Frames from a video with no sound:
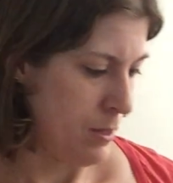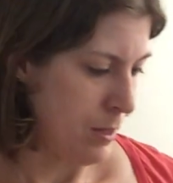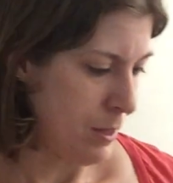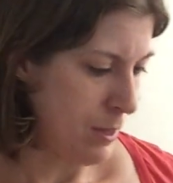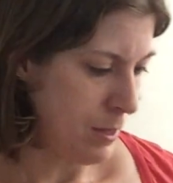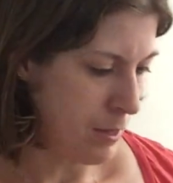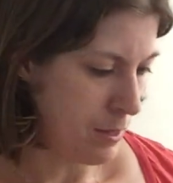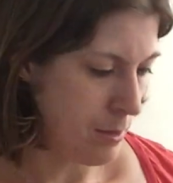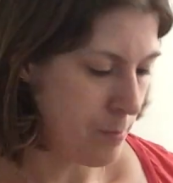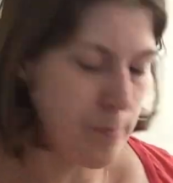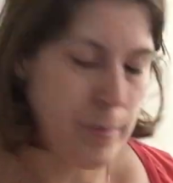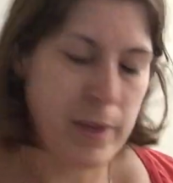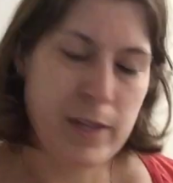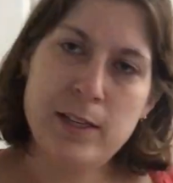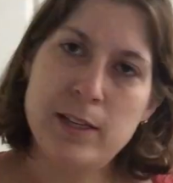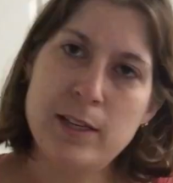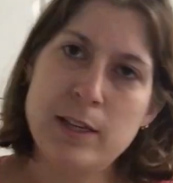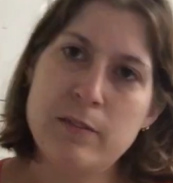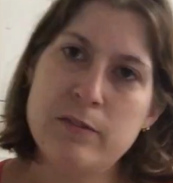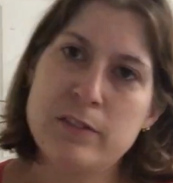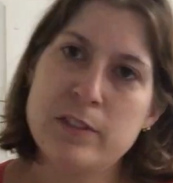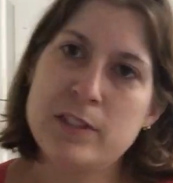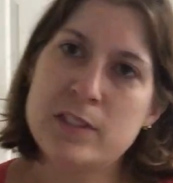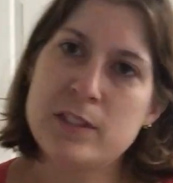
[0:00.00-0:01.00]
Um, and it
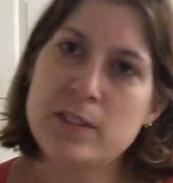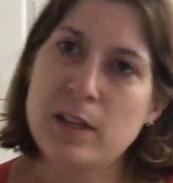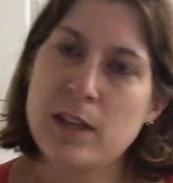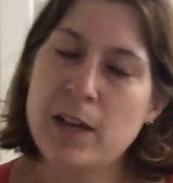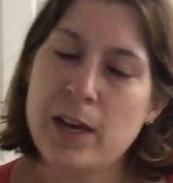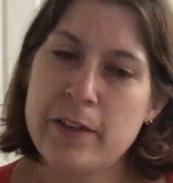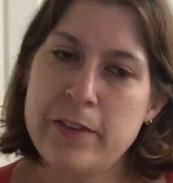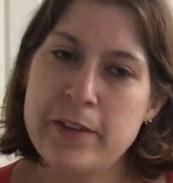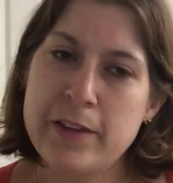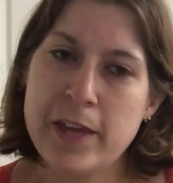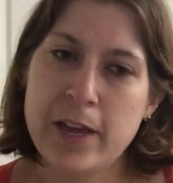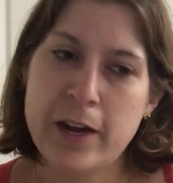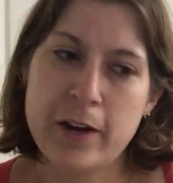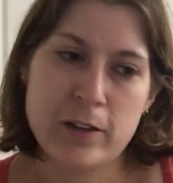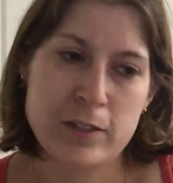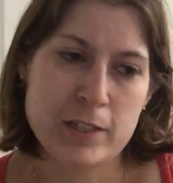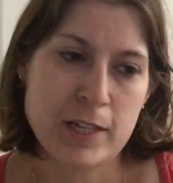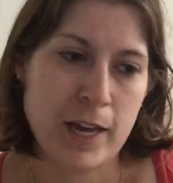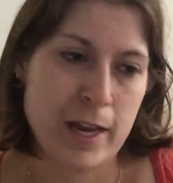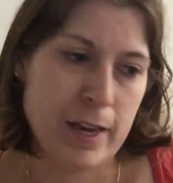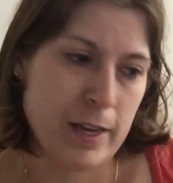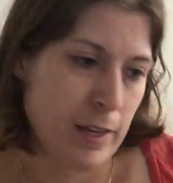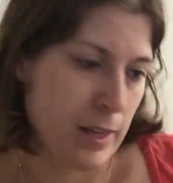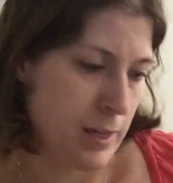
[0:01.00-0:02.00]
even still had the care
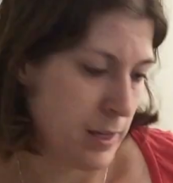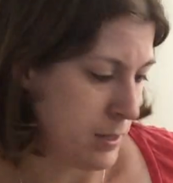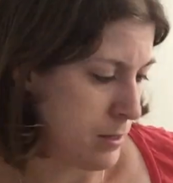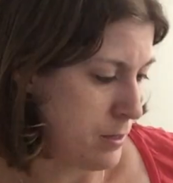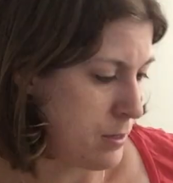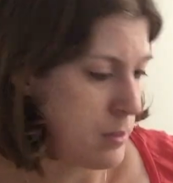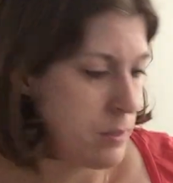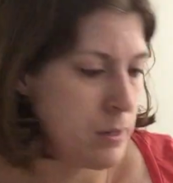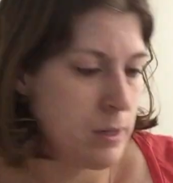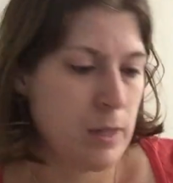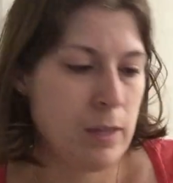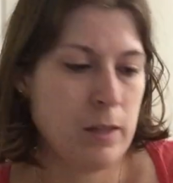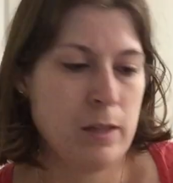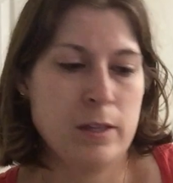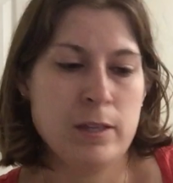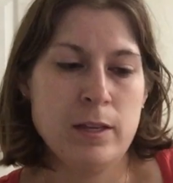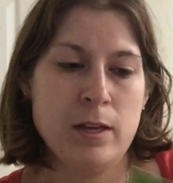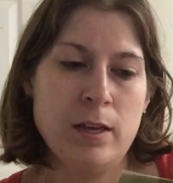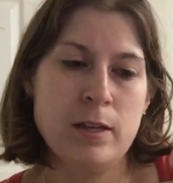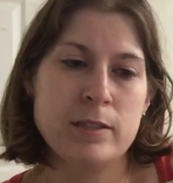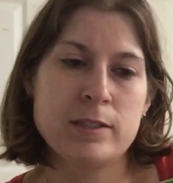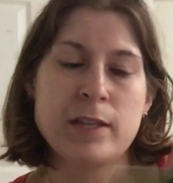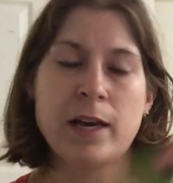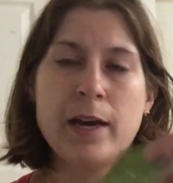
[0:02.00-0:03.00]
tag
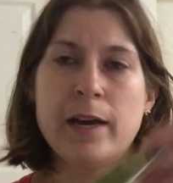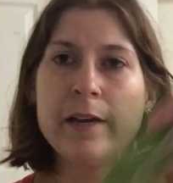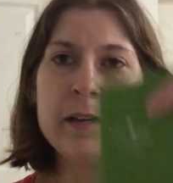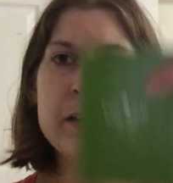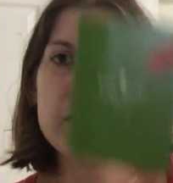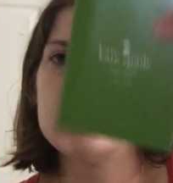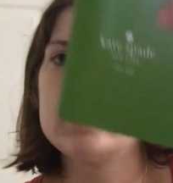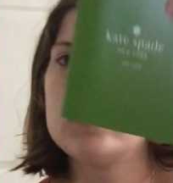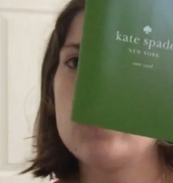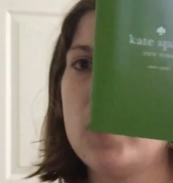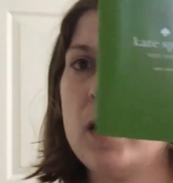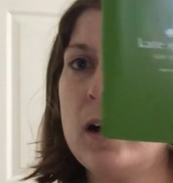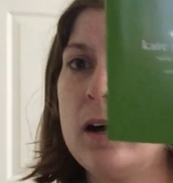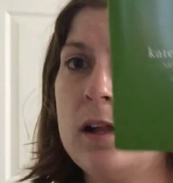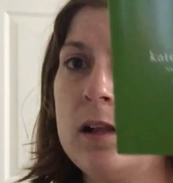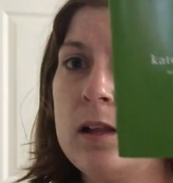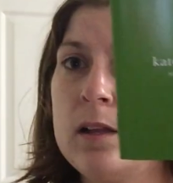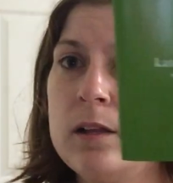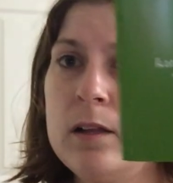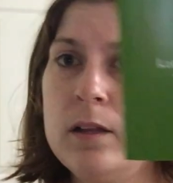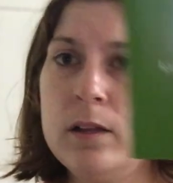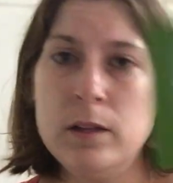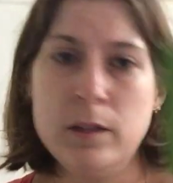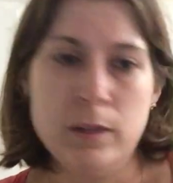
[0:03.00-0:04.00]
inside as
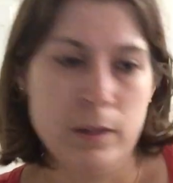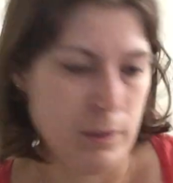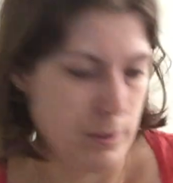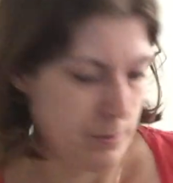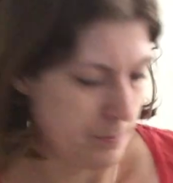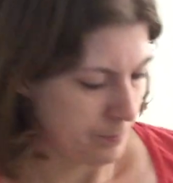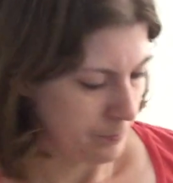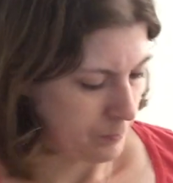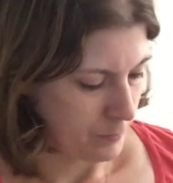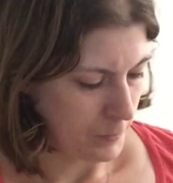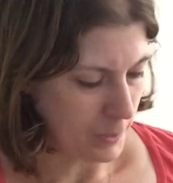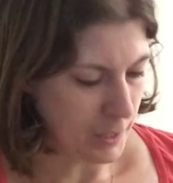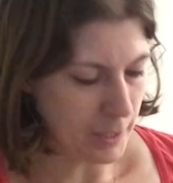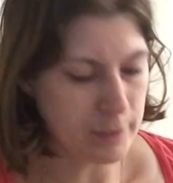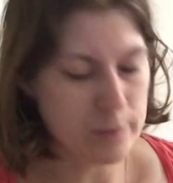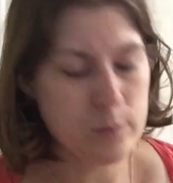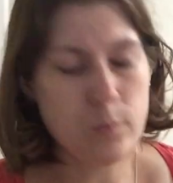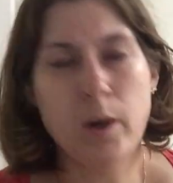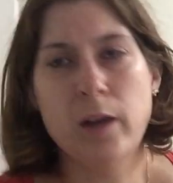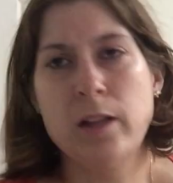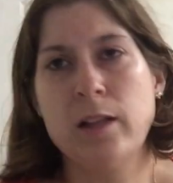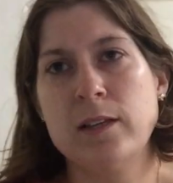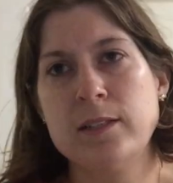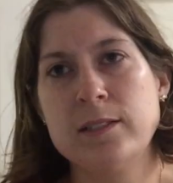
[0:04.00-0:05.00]
well, as
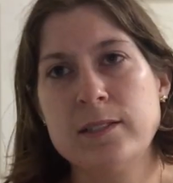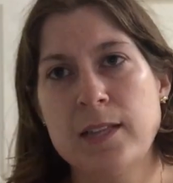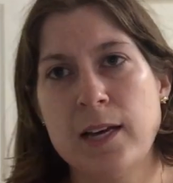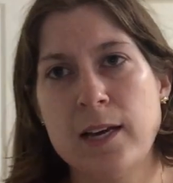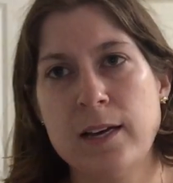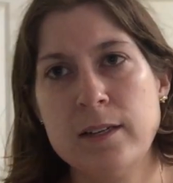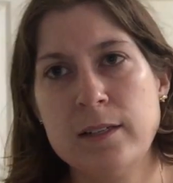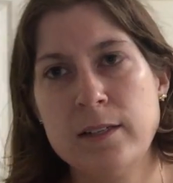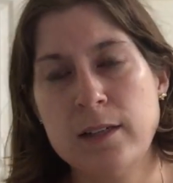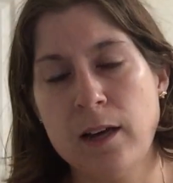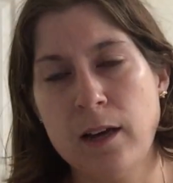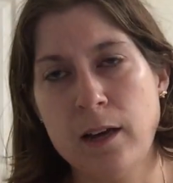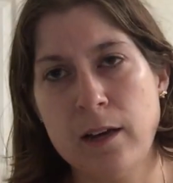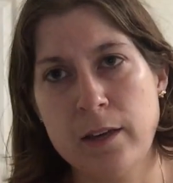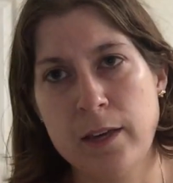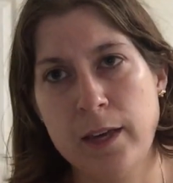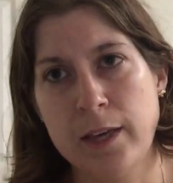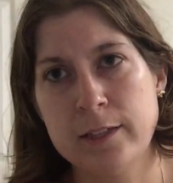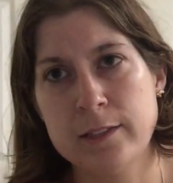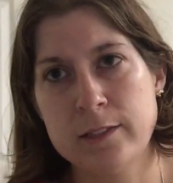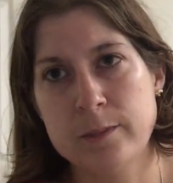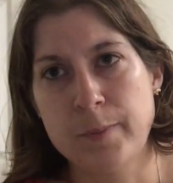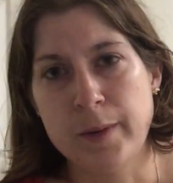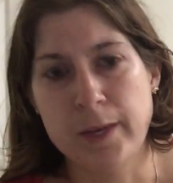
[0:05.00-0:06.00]
well as that uh,
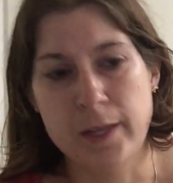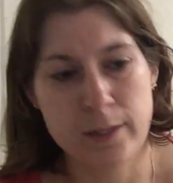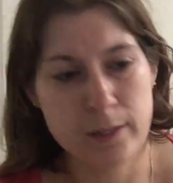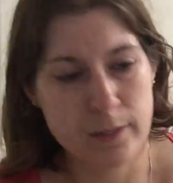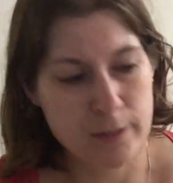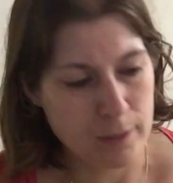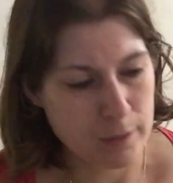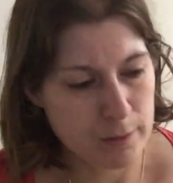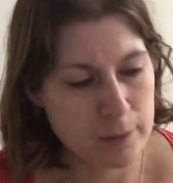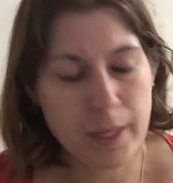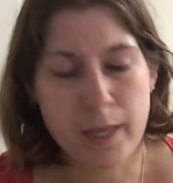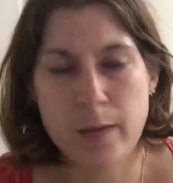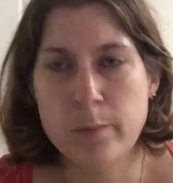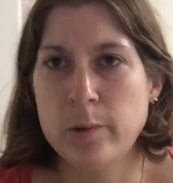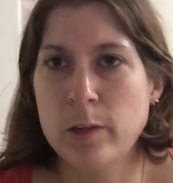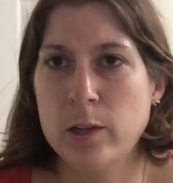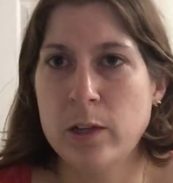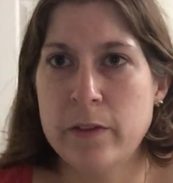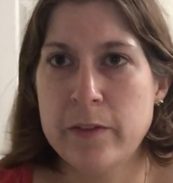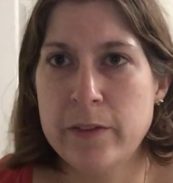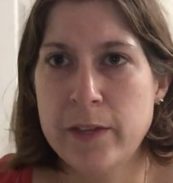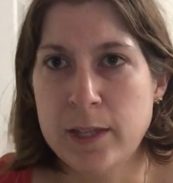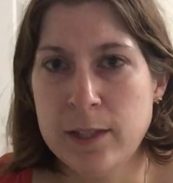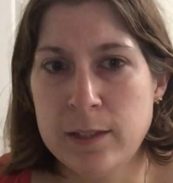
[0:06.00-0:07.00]
Kate Spade label
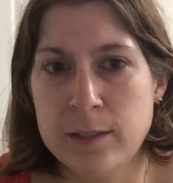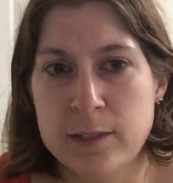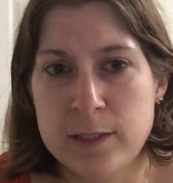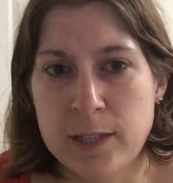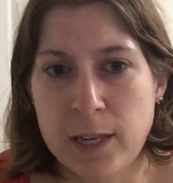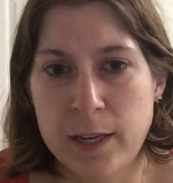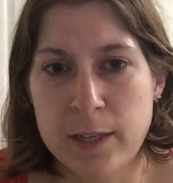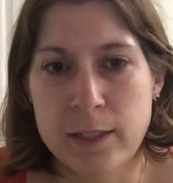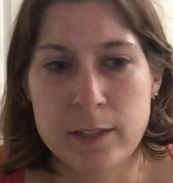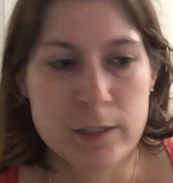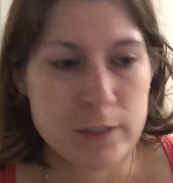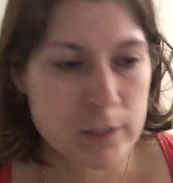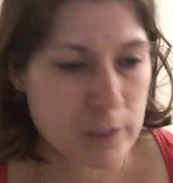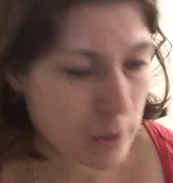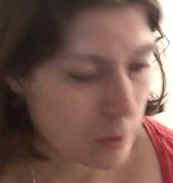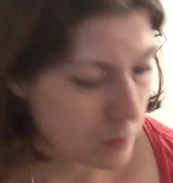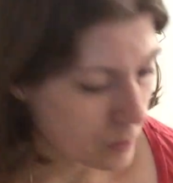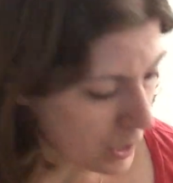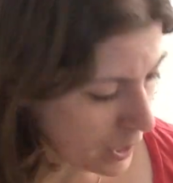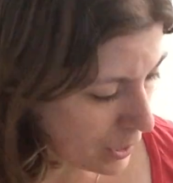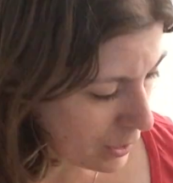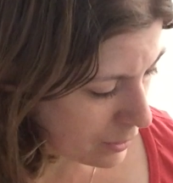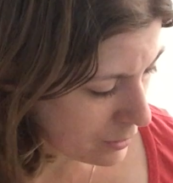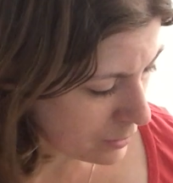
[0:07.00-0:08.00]
on the inside. So
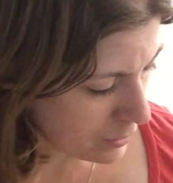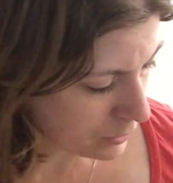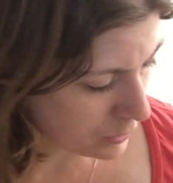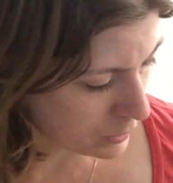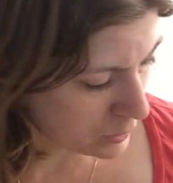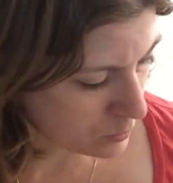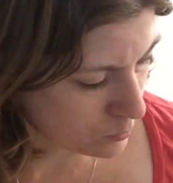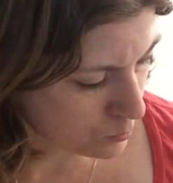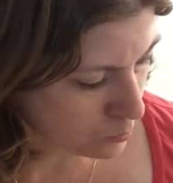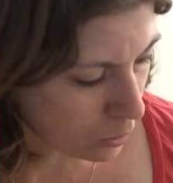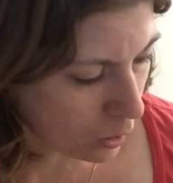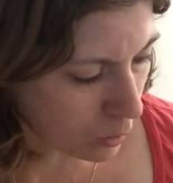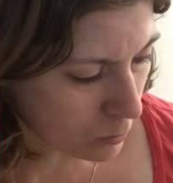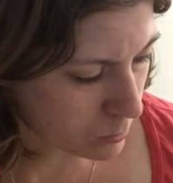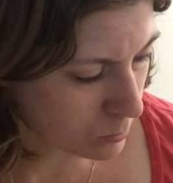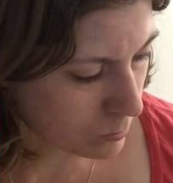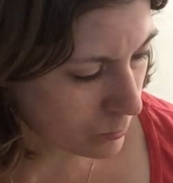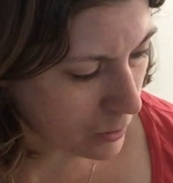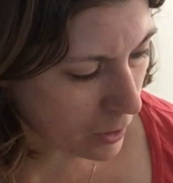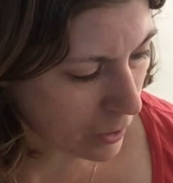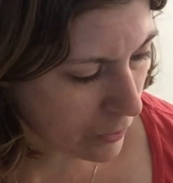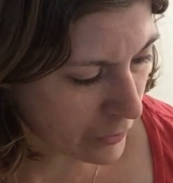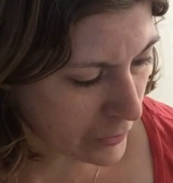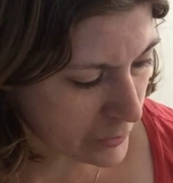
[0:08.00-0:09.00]
yeah, I think it's
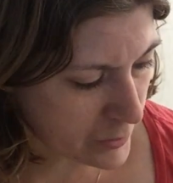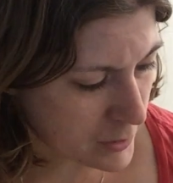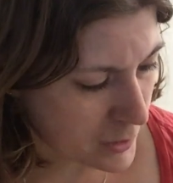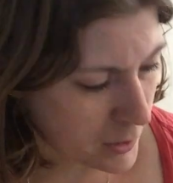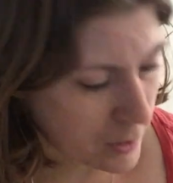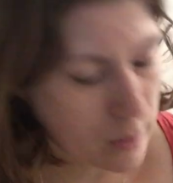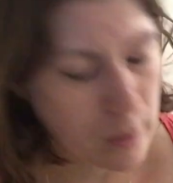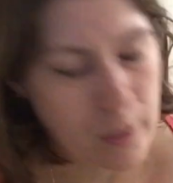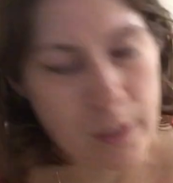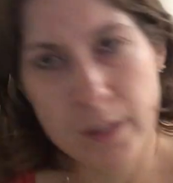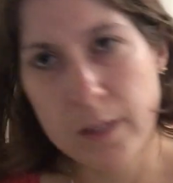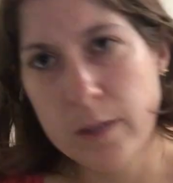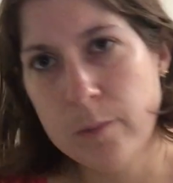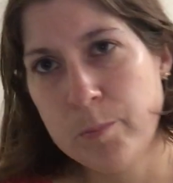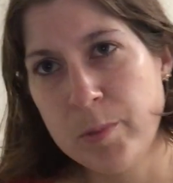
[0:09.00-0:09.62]
probably authentic.